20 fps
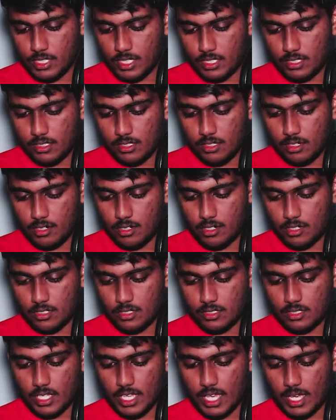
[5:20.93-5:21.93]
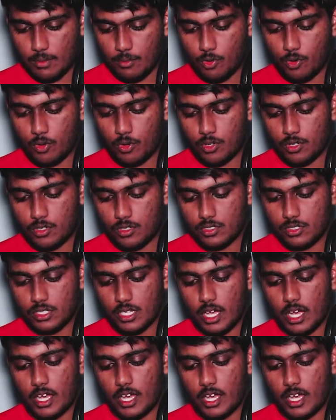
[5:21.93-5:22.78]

DSLRs, camcorders,